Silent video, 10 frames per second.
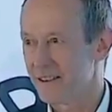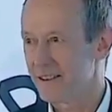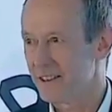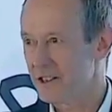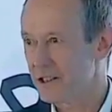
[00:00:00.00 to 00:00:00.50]

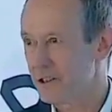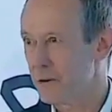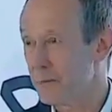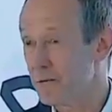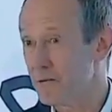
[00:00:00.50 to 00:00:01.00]
This is going to
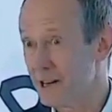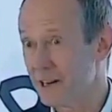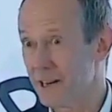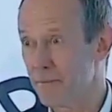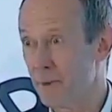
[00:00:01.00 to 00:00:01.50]
be
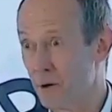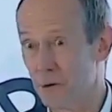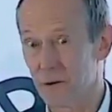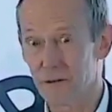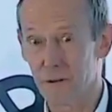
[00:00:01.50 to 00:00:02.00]
really
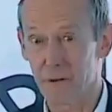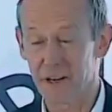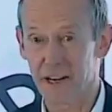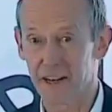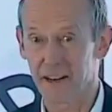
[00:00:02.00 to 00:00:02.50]
important for
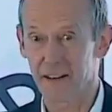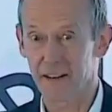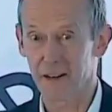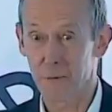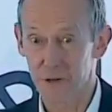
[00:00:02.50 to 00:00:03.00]
bringing
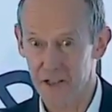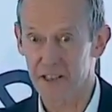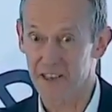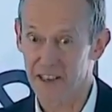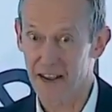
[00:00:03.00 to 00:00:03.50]

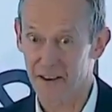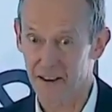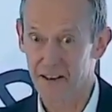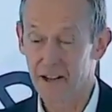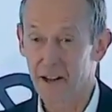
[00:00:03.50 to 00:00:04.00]
communities
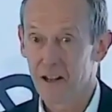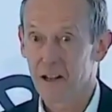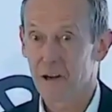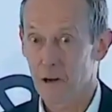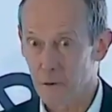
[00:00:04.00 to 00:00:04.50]
together
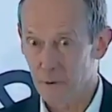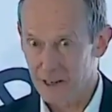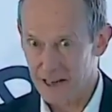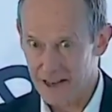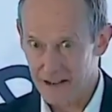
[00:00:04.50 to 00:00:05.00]

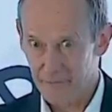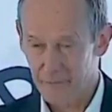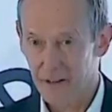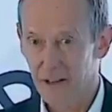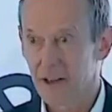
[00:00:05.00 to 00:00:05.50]
globally,
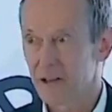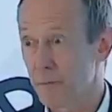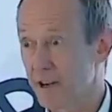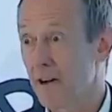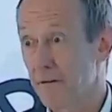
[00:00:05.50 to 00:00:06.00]
to
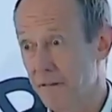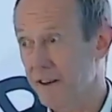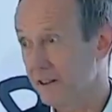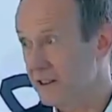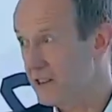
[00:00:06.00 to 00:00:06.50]
bring our
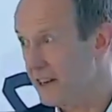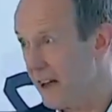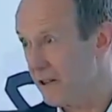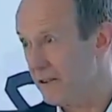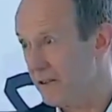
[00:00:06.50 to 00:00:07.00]
fields
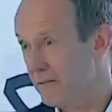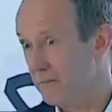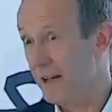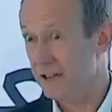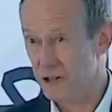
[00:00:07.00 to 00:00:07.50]
together in
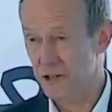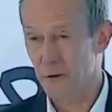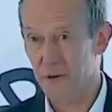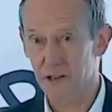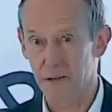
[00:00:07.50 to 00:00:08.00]

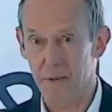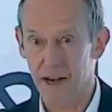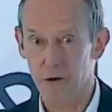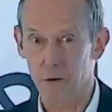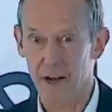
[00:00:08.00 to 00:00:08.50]
metagenomics and
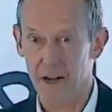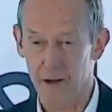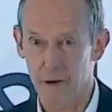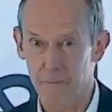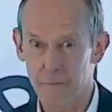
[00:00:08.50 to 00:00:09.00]

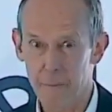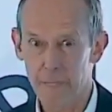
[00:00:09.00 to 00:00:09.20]
microbiome,